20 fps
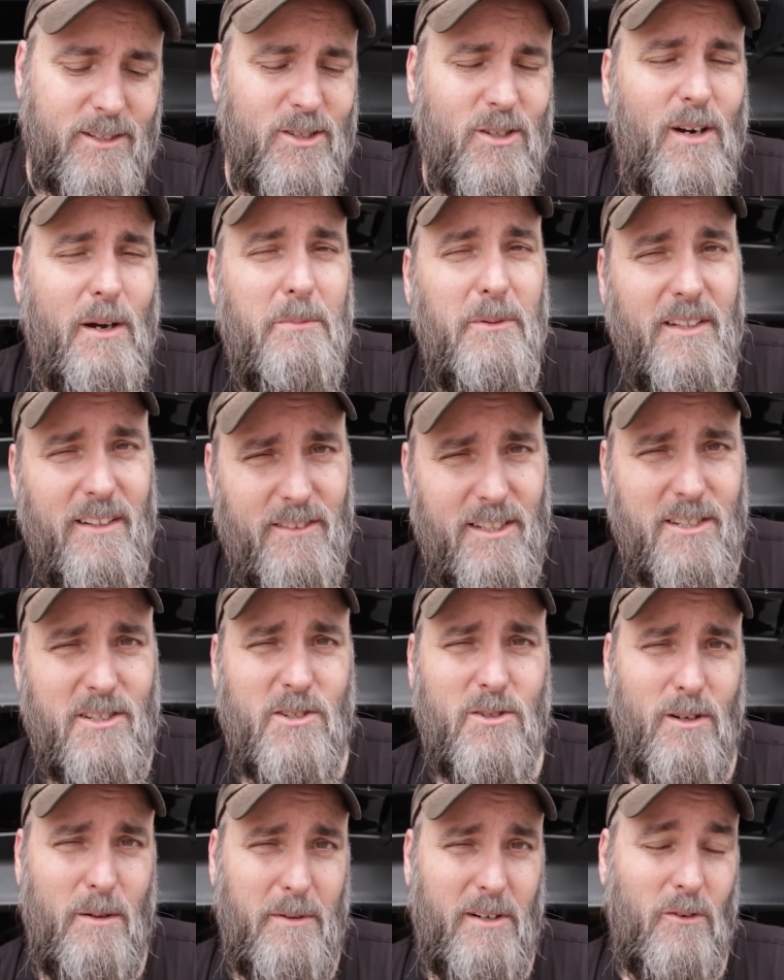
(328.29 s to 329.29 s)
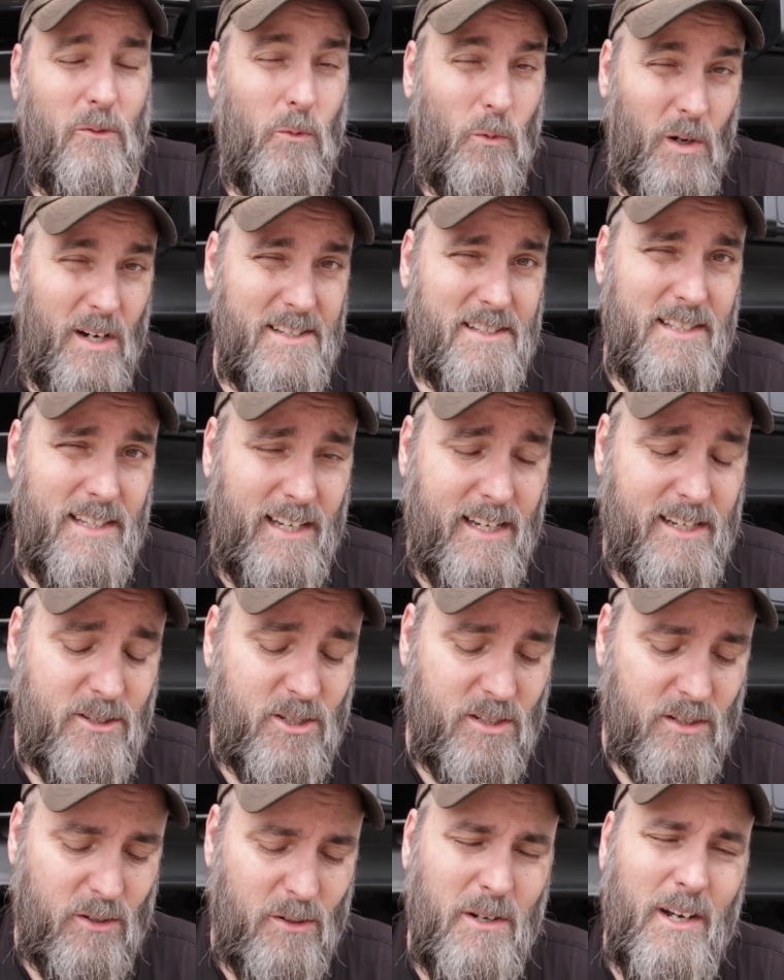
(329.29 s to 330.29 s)
So I believe the distributor was the
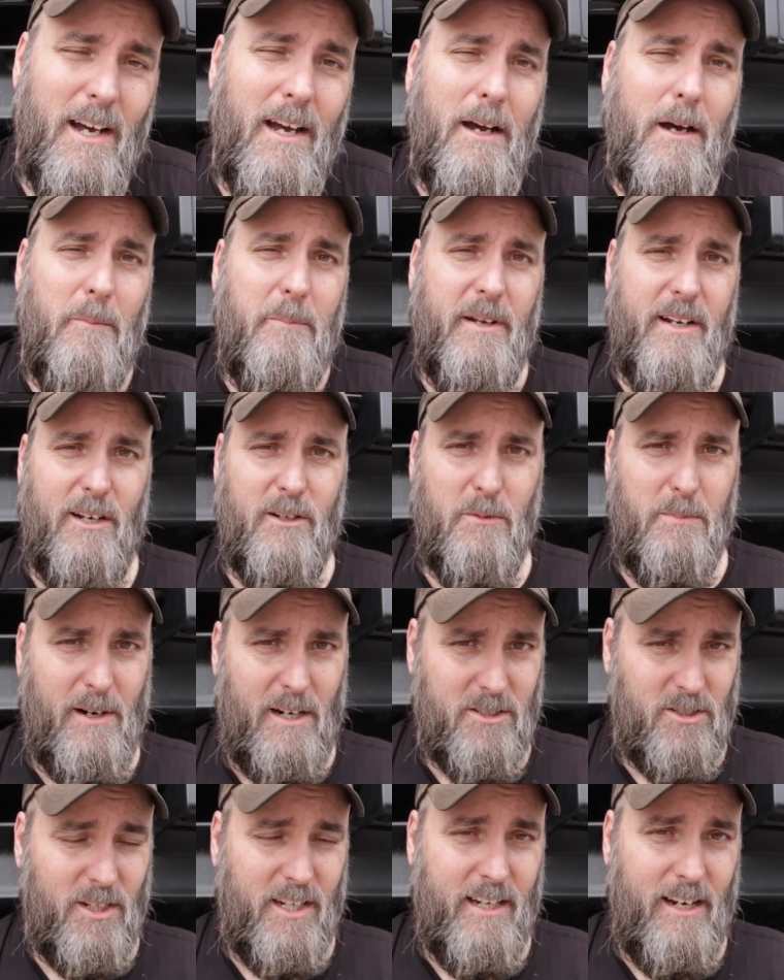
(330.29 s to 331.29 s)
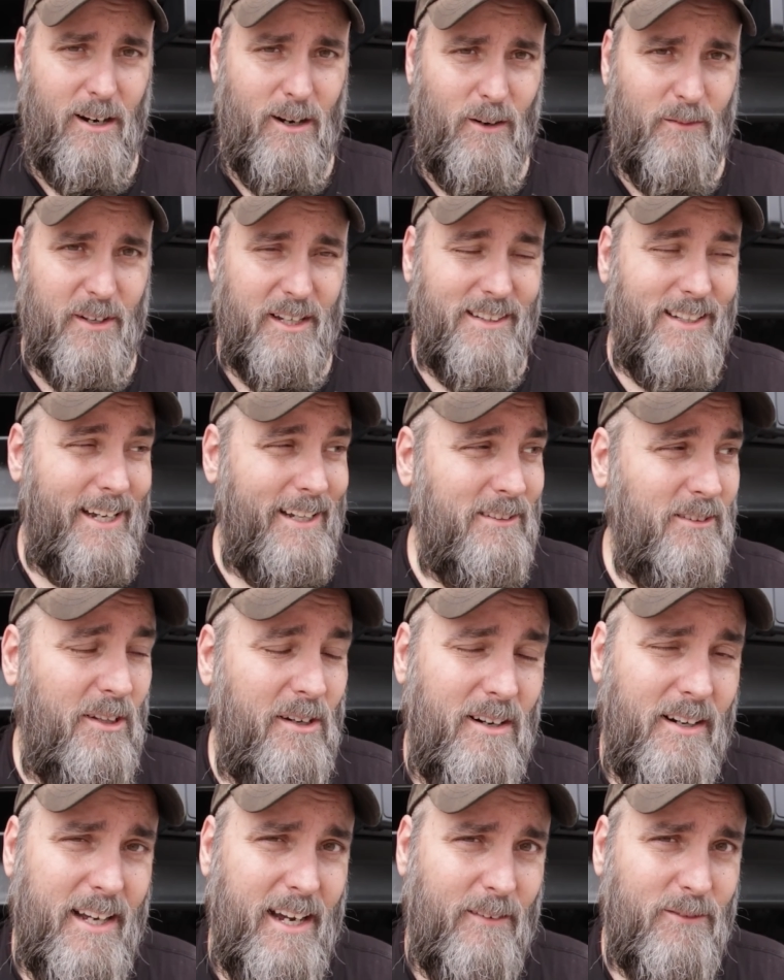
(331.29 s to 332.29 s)
issue, but Edelbrock took care care of it like
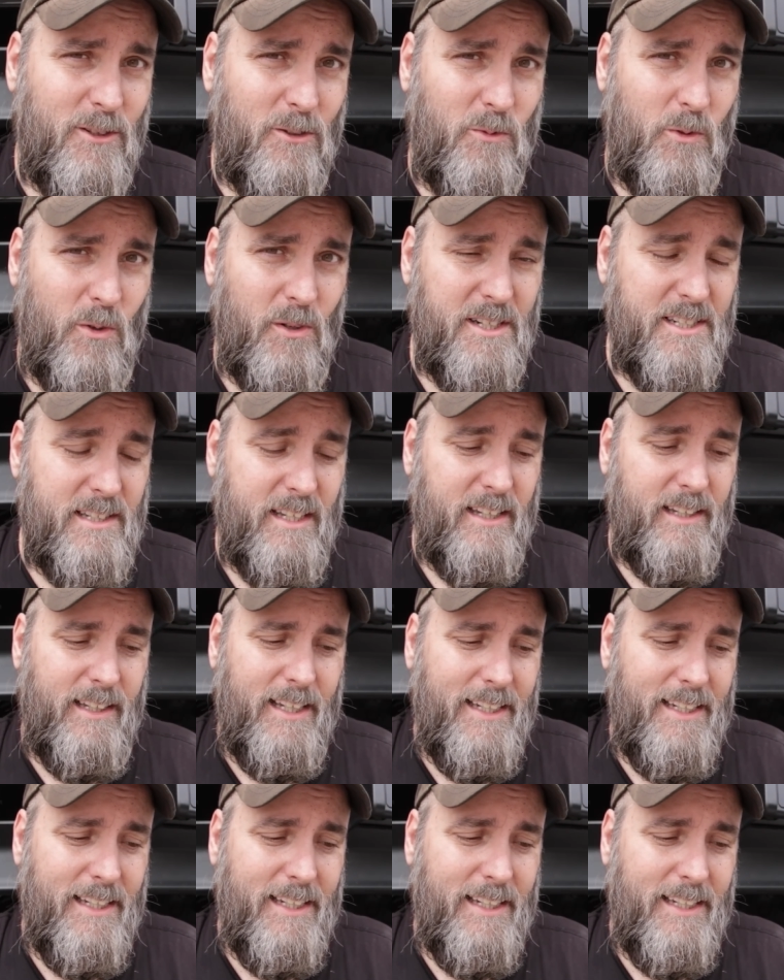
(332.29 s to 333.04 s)
long after warranty.